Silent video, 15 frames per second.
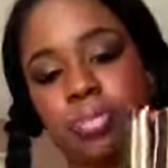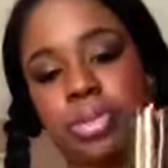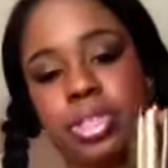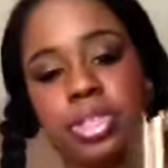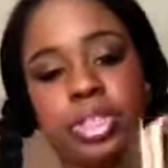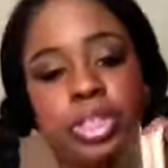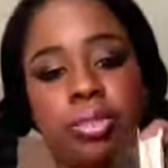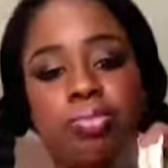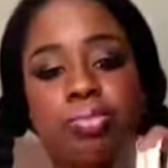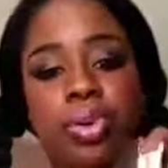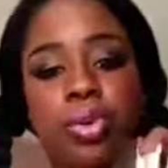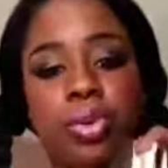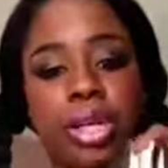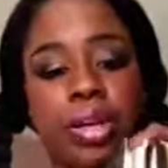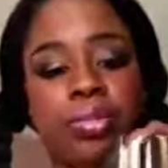but it doesn't
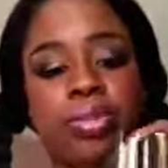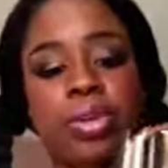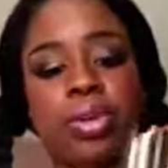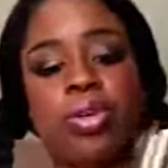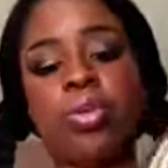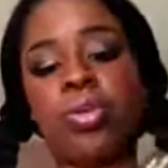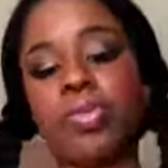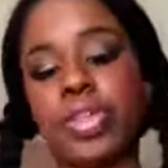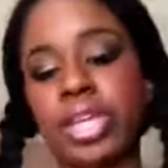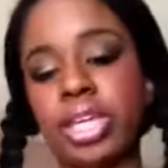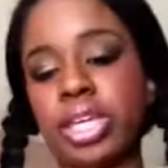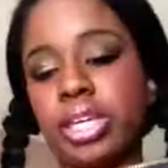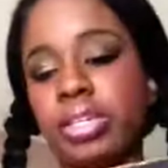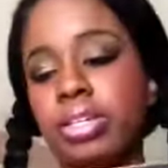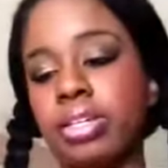bulk out the whole thing
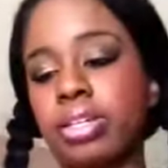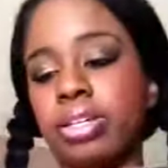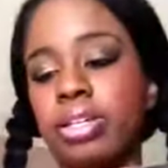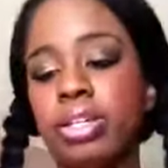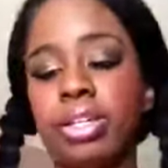either.